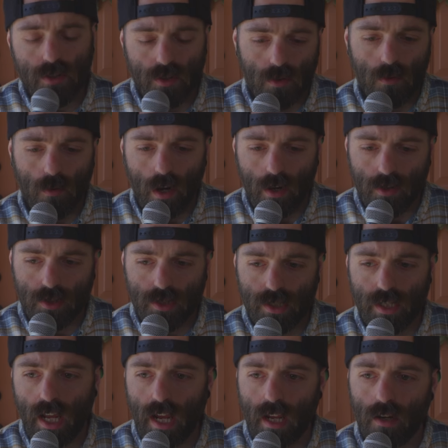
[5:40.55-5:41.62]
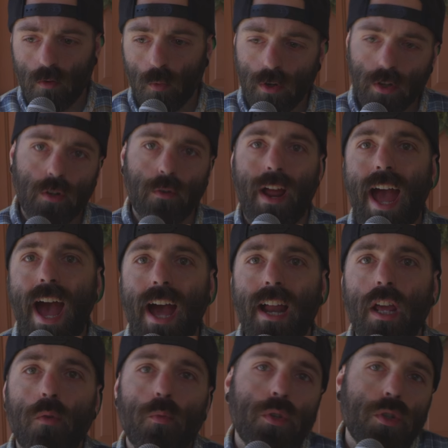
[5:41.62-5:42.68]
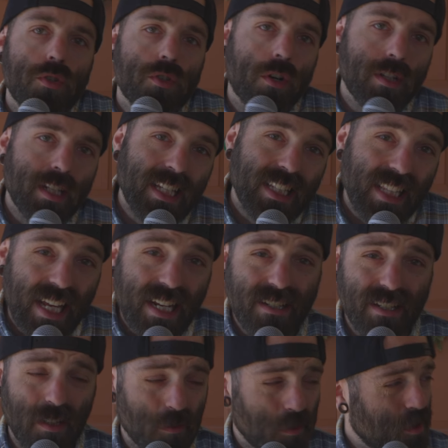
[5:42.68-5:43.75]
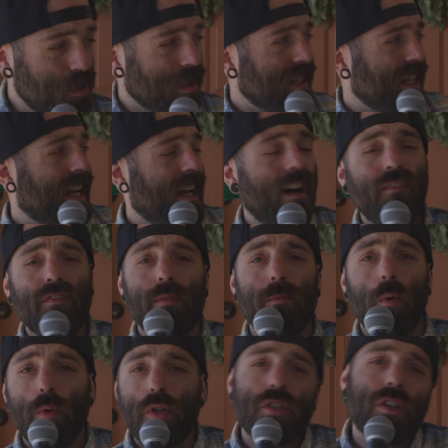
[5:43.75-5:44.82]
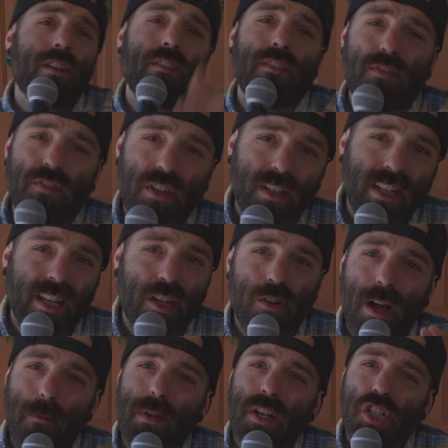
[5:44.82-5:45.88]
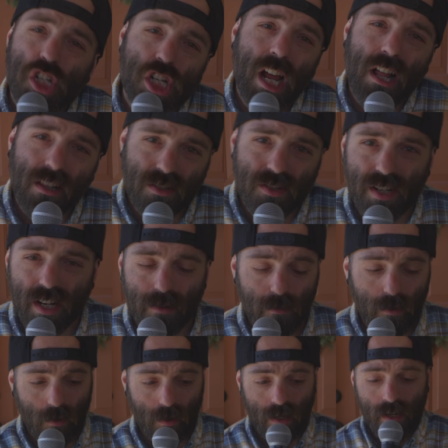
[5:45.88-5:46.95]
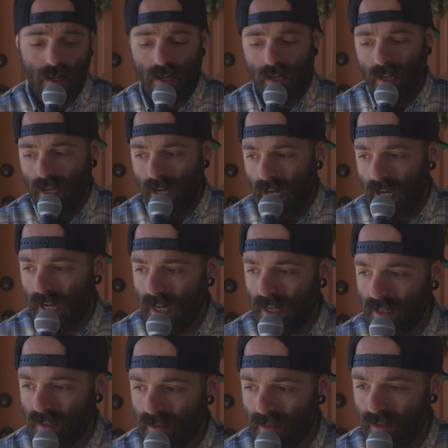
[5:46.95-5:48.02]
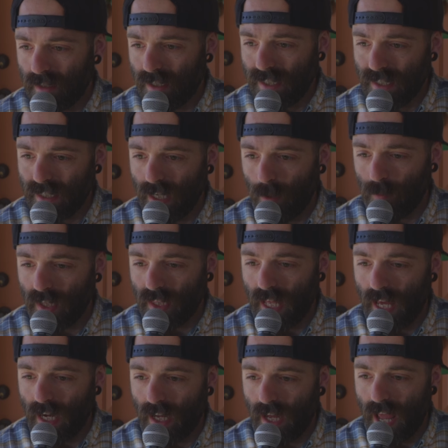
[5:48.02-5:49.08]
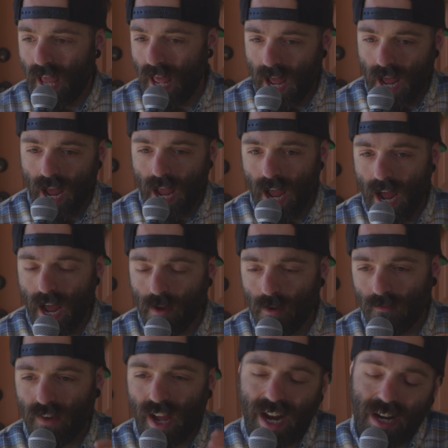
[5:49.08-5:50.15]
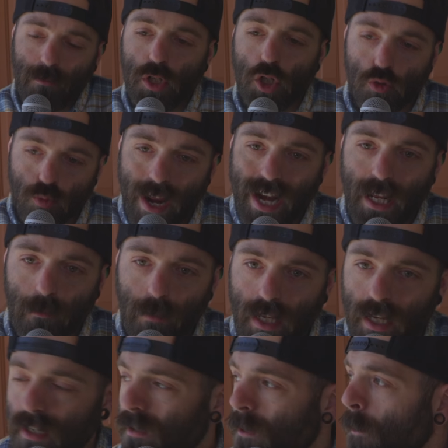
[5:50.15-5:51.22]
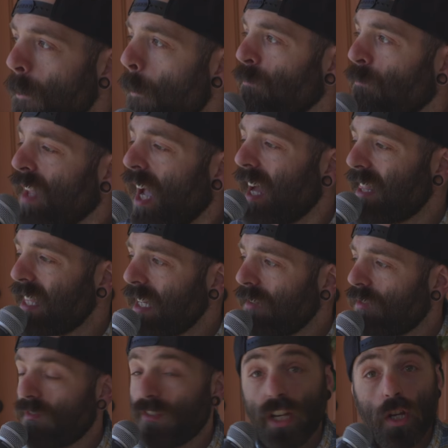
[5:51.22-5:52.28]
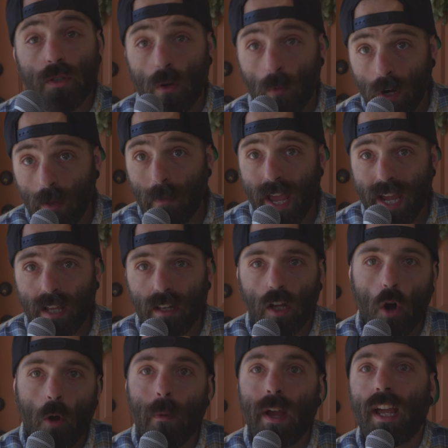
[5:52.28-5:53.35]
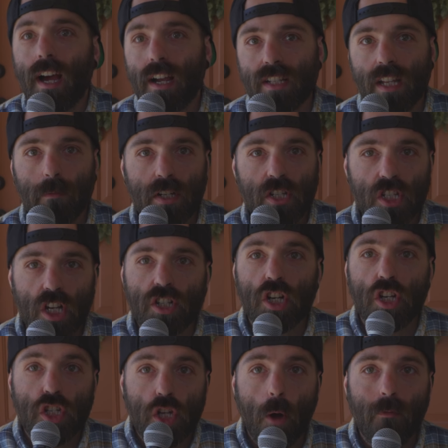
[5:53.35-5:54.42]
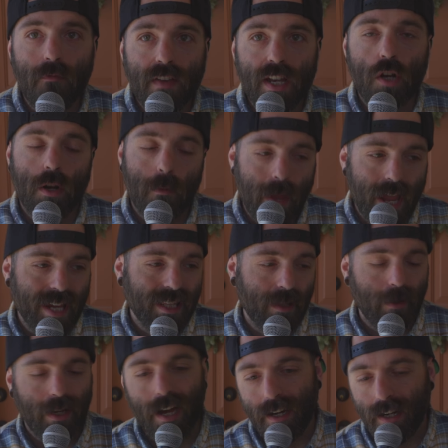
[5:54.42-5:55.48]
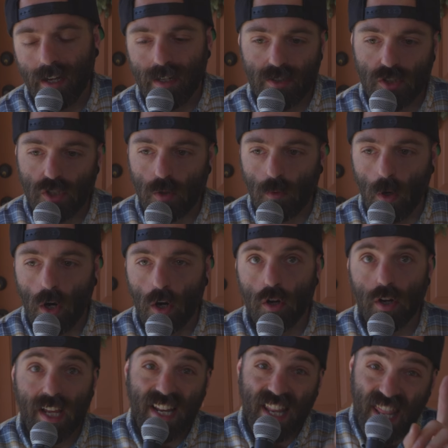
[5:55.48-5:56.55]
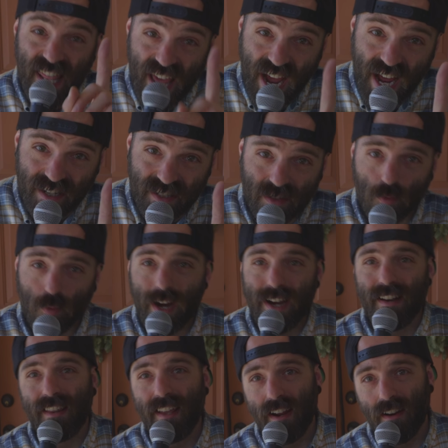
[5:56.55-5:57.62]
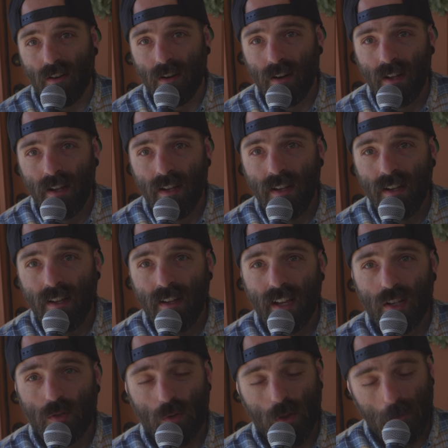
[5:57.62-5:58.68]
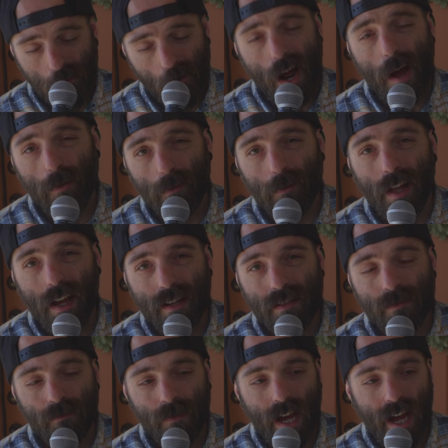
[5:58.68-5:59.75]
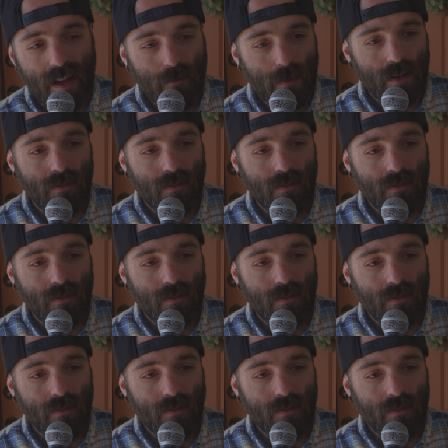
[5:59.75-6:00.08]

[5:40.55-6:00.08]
to understand where you're at and when you start to get lazy, when you start to get comfortable, when you start to feel like you're not being challenged anymore. And this is something that I've kind of been dreading because I think of the videos I want to make and like, oh my gosh, that'd be such a dope video to make. And I'm like, oh no, it's too hard. And that right there is where the problem lies. I have been